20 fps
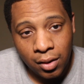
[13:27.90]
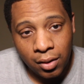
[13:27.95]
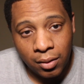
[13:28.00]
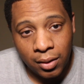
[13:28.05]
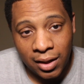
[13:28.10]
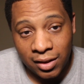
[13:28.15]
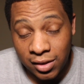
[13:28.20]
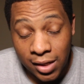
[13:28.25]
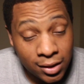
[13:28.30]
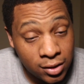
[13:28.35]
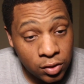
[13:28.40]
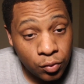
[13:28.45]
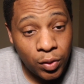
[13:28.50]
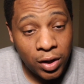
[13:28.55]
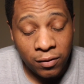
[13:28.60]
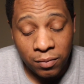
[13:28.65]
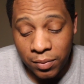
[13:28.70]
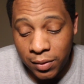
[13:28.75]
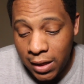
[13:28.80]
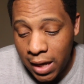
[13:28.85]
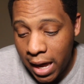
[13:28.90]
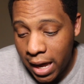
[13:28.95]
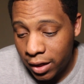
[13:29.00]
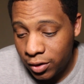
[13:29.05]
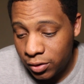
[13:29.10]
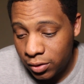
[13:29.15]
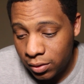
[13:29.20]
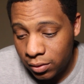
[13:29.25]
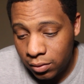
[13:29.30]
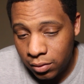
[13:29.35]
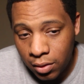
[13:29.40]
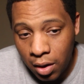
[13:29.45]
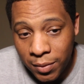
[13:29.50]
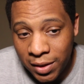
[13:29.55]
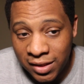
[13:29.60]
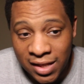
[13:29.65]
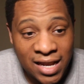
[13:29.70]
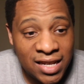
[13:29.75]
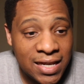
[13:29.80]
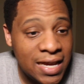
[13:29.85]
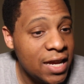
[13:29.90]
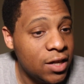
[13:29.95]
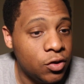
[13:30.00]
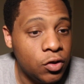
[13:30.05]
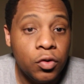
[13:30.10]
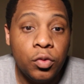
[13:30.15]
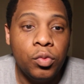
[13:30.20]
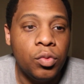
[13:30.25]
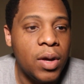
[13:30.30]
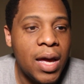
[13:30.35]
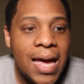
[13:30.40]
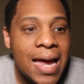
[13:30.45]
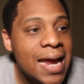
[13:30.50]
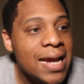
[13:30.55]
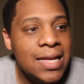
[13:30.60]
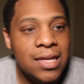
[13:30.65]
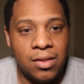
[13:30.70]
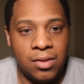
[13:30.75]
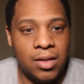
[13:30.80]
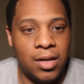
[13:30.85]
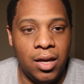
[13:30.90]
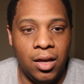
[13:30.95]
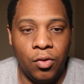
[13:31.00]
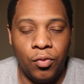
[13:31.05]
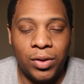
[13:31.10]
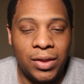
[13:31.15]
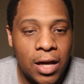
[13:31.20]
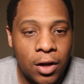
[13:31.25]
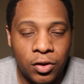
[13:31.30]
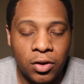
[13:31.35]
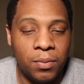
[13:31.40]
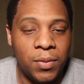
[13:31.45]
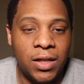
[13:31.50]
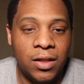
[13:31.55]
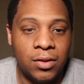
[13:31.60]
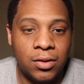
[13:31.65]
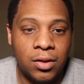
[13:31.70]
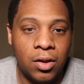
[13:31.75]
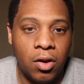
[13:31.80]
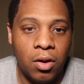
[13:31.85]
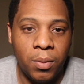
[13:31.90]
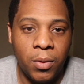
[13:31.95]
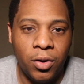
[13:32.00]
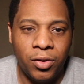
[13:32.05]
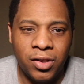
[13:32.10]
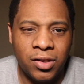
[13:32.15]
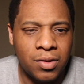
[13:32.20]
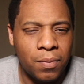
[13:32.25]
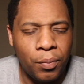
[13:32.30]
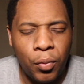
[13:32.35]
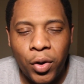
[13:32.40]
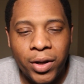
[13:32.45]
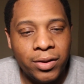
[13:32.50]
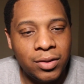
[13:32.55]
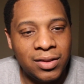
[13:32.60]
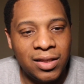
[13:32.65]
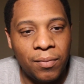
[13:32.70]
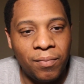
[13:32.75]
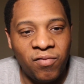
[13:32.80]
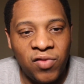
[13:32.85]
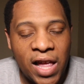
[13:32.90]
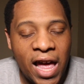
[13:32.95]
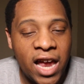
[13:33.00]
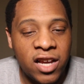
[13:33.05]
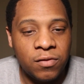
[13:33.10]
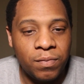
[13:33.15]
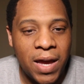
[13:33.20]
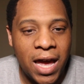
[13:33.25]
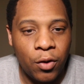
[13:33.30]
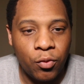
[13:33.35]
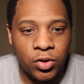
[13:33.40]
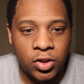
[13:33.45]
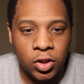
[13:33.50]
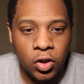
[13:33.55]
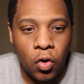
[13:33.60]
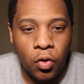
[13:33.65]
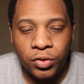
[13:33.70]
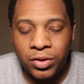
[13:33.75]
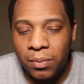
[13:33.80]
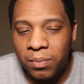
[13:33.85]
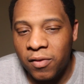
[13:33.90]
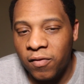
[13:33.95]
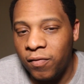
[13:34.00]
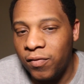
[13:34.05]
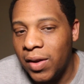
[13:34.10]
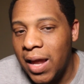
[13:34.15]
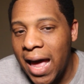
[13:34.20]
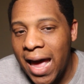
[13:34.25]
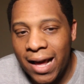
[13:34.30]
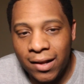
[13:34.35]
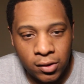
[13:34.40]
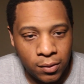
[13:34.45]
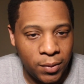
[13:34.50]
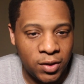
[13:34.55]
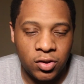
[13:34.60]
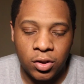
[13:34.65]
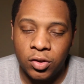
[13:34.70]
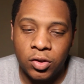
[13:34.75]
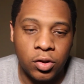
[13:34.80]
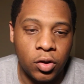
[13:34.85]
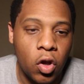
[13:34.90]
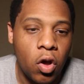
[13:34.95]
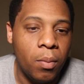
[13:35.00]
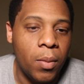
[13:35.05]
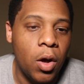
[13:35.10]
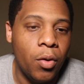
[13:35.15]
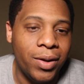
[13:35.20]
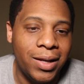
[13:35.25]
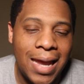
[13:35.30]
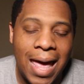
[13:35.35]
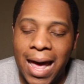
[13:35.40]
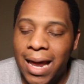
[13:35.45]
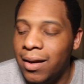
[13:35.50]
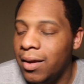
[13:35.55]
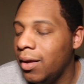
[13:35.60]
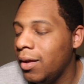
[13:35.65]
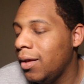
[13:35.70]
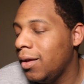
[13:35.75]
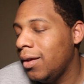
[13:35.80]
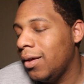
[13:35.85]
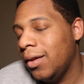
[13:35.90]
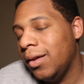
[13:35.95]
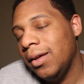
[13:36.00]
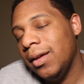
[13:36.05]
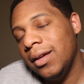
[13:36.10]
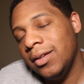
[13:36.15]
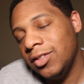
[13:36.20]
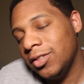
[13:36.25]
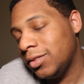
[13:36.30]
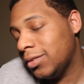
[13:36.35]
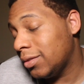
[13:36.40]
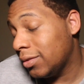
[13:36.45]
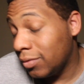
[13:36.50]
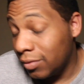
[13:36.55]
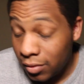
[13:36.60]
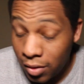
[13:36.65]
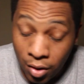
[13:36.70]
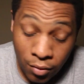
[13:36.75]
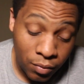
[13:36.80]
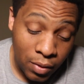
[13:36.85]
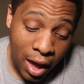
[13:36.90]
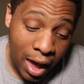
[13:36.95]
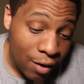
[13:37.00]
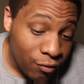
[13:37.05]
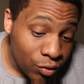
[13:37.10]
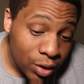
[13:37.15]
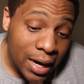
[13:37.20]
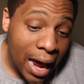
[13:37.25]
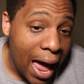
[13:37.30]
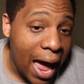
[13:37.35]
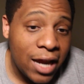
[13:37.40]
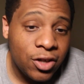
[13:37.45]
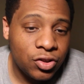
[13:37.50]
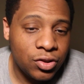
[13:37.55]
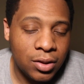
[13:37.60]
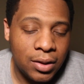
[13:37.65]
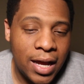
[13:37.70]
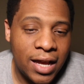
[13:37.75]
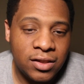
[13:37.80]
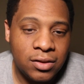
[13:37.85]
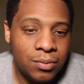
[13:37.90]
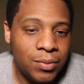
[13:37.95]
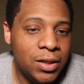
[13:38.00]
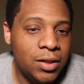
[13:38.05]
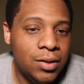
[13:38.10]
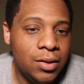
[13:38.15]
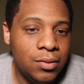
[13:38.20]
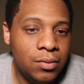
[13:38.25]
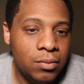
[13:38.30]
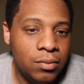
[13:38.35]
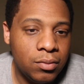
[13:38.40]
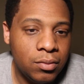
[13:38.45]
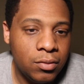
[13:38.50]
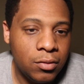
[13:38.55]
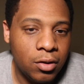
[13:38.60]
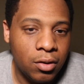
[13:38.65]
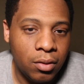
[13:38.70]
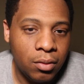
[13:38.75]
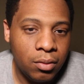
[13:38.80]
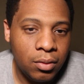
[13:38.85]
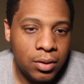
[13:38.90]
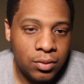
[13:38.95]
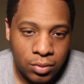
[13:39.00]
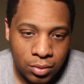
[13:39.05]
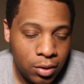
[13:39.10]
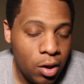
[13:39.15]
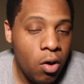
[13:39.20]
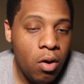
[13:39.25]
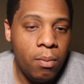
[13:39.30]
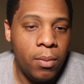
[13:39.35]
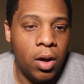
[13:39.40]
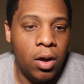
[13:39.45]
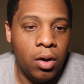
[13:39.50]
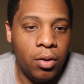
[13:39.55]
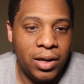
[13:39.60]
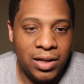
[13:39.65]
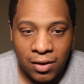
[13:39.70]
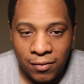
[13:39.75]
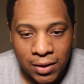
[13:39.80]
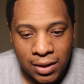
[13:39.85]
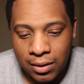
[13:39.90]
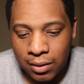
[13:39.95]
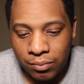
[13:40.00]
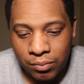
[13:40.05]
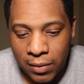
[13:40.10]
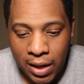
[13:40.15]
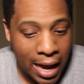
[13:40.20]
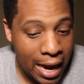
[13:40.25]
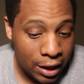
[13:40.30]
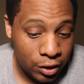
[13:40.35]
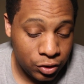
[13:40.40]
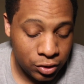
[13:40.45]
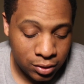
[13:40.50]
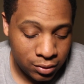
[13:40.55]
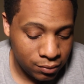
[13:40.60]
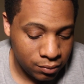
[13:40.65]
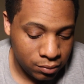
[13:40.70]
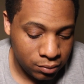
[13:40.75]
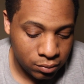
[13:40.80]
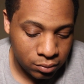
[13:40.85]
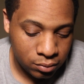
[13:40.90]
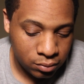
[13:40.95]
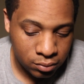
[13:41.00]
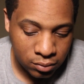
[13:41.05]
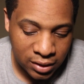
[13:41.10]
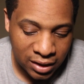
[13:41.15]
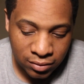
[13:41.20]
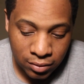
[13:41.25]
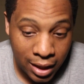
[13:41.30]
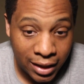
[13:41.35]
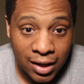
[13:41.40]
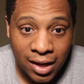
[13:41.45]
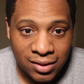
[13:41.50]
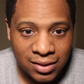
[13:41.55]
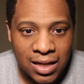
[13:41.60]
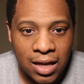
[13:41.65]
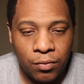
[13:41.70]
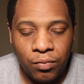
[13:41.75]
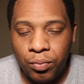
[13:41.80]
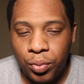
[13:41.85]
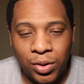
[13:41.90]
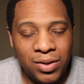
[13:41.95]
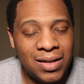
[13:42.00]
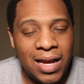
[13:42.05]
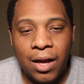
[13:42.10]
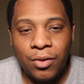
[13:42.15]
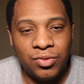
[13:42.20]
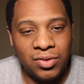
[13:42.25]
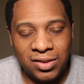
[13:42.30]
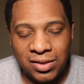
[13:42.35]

All right, it takes away from the action. I mean, they can't do anything without there being slow-mo. There's a point in the flashback where she holds up a flag. There's a bunch of slow-mo in that. It just, every action has to be, in slow-mo. And even action that, like I said, putting down